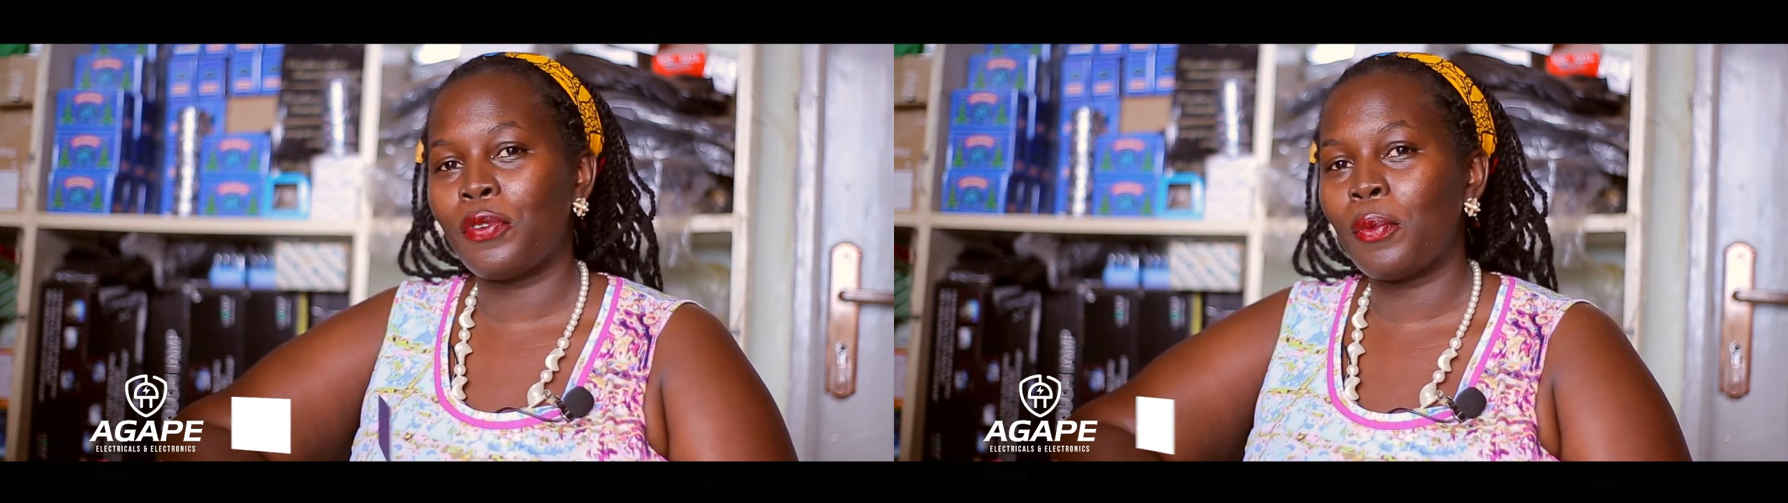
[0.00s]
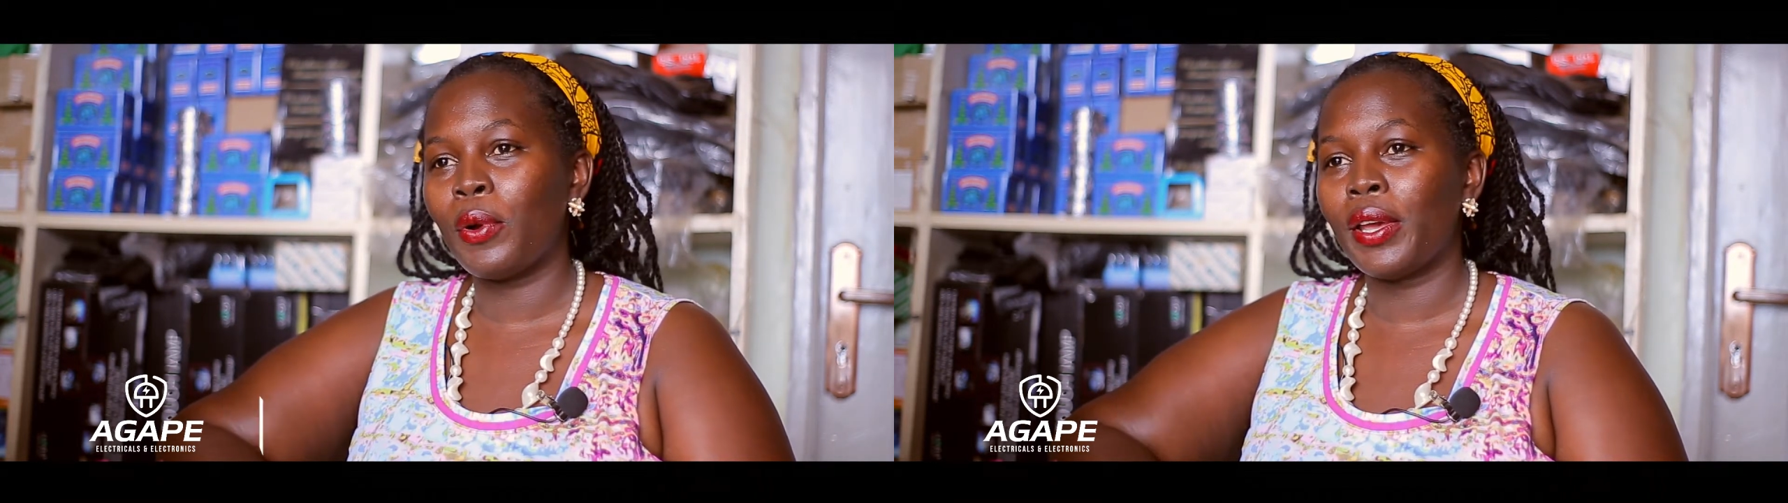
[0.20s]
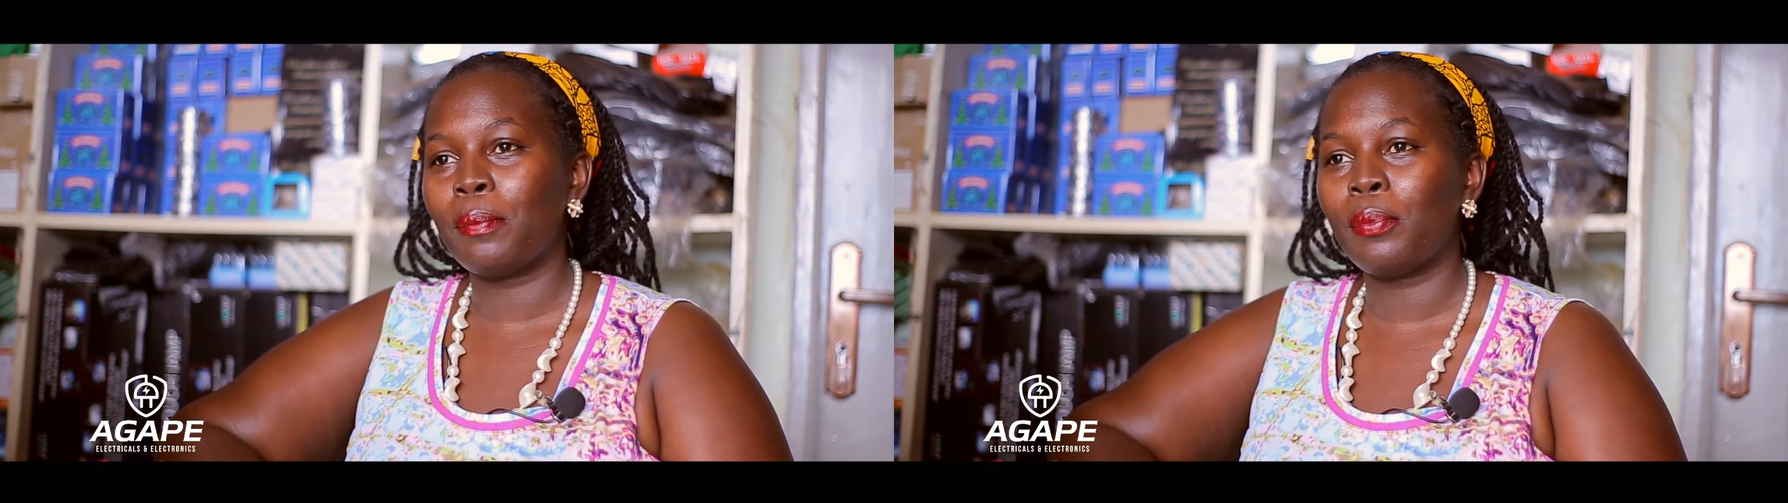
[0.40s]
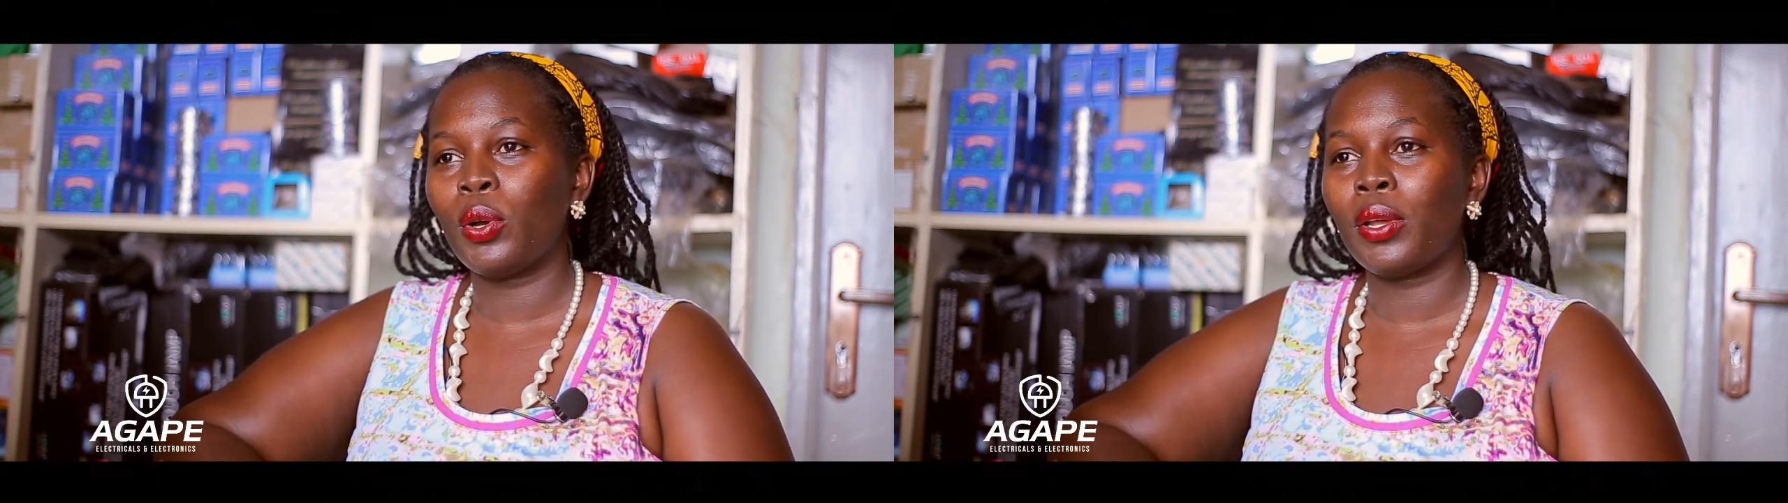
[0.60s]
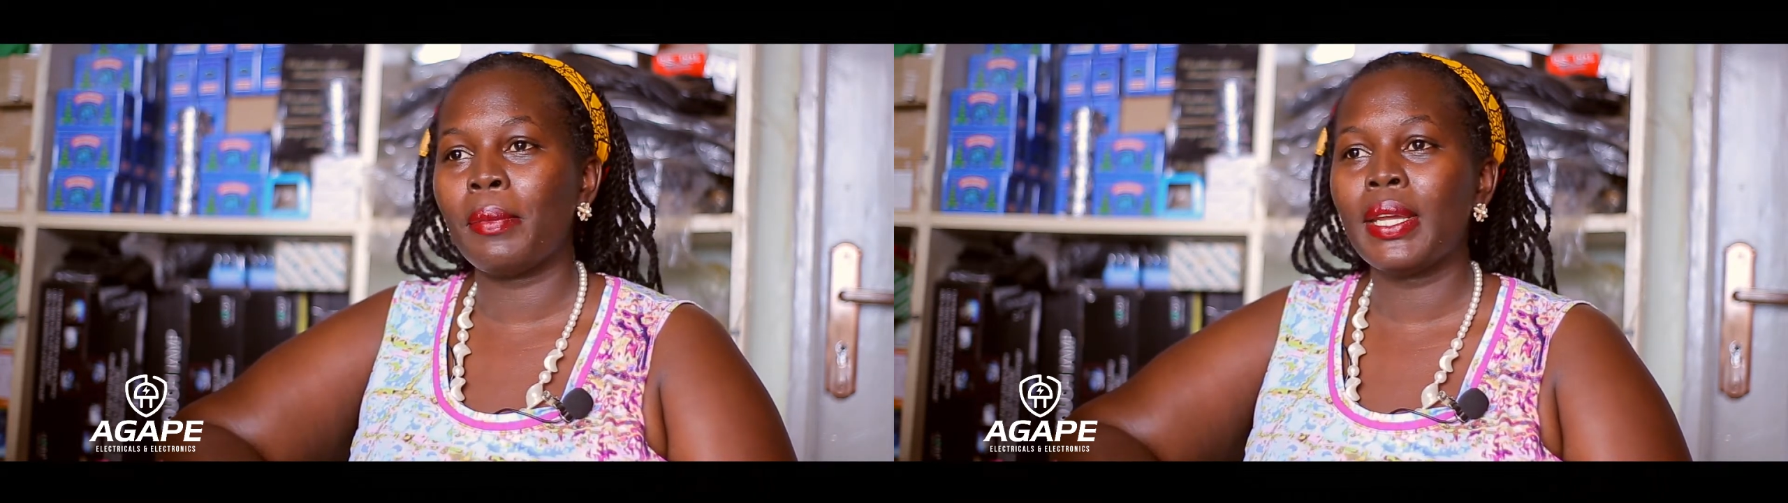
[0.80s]
formal
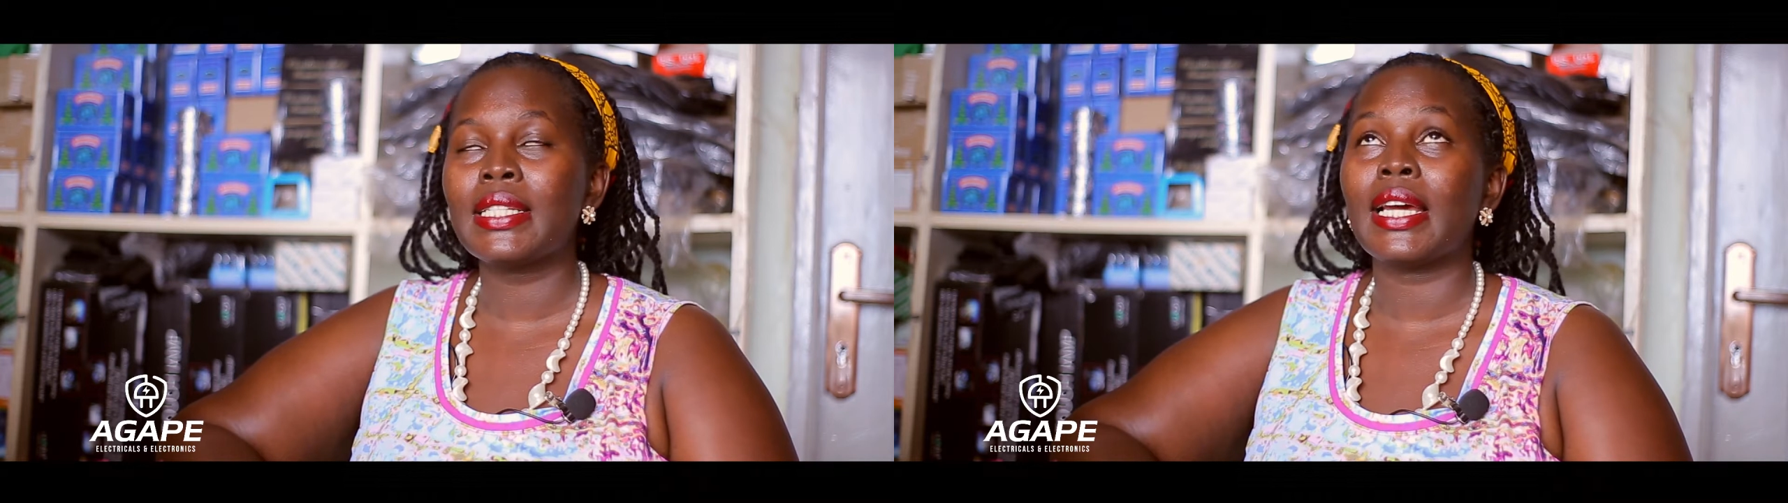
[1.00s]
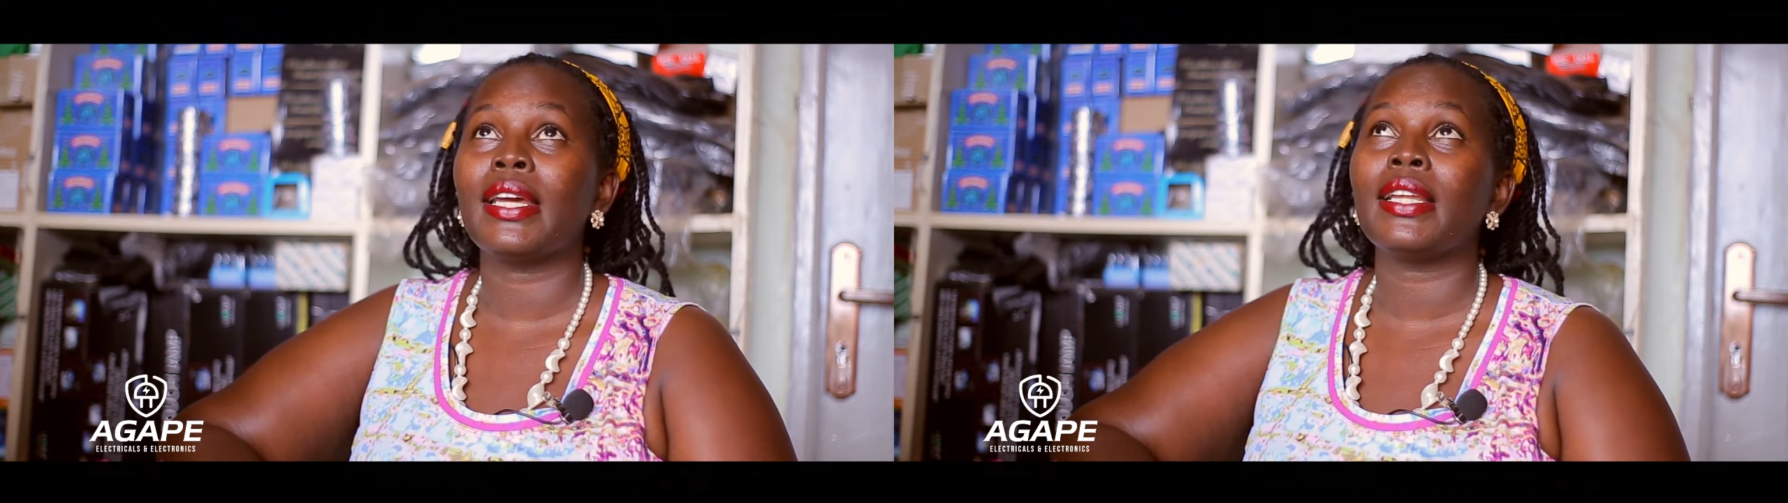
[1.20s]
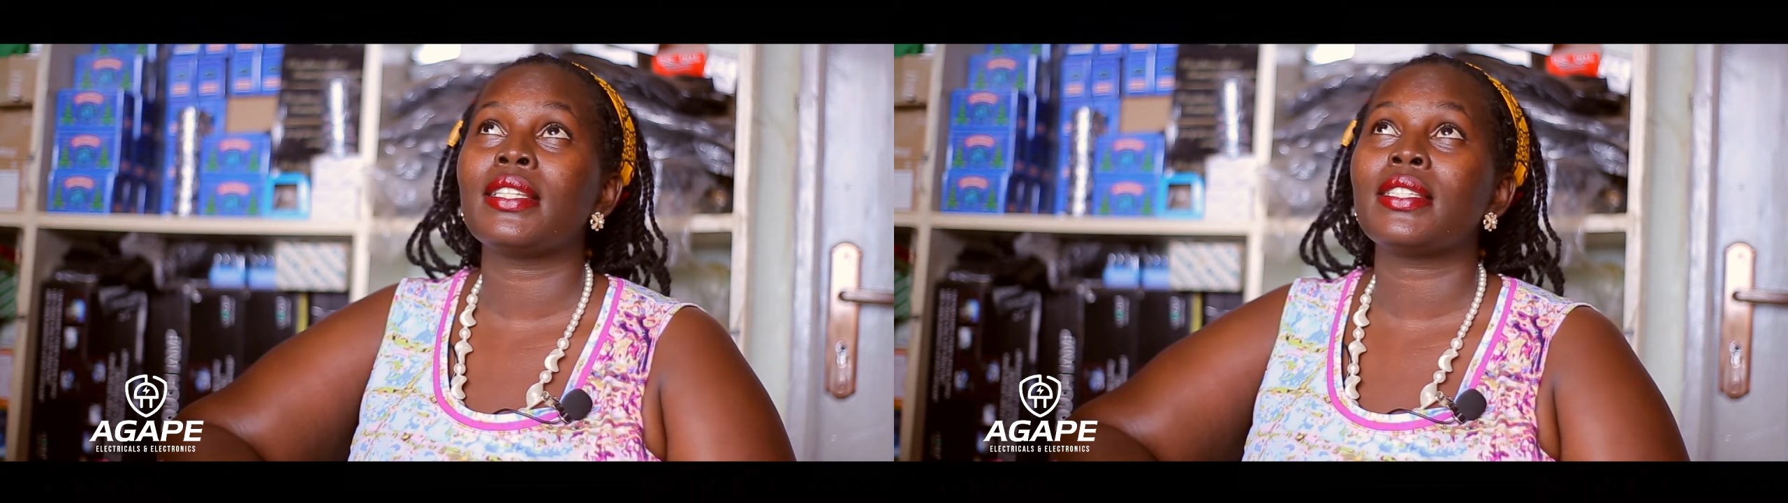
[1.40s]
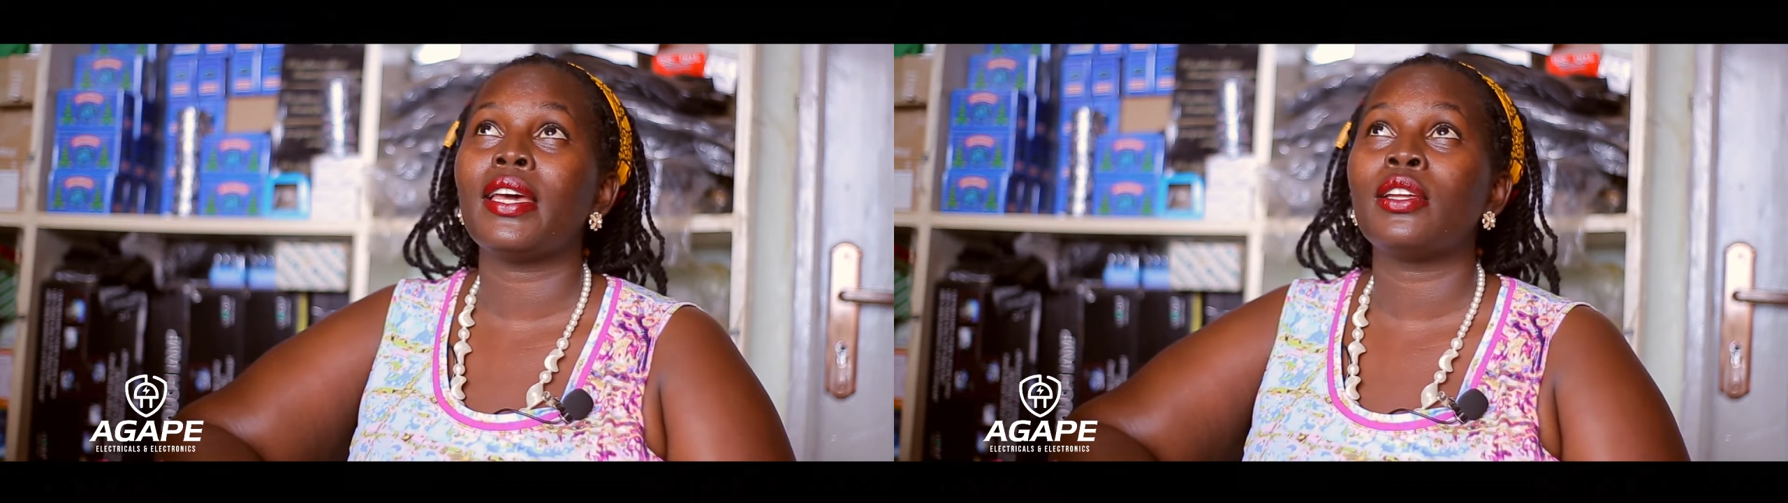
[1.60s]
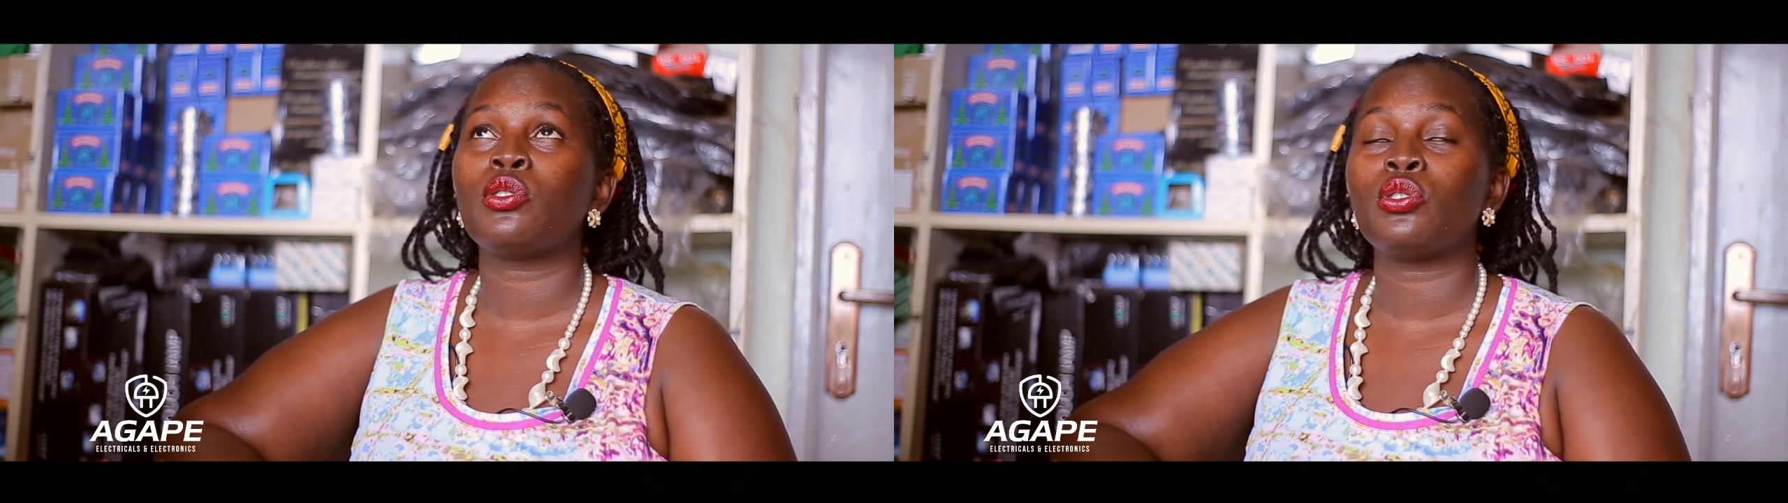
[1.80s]
employment and I
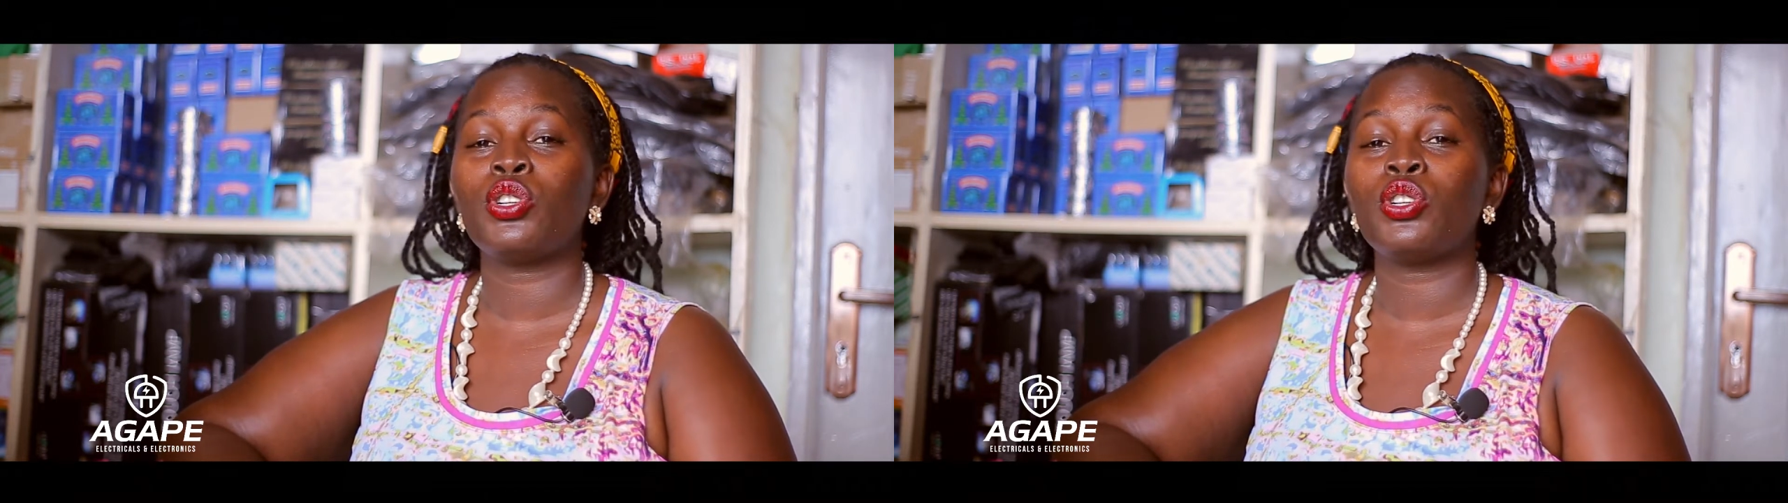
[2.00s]
decided to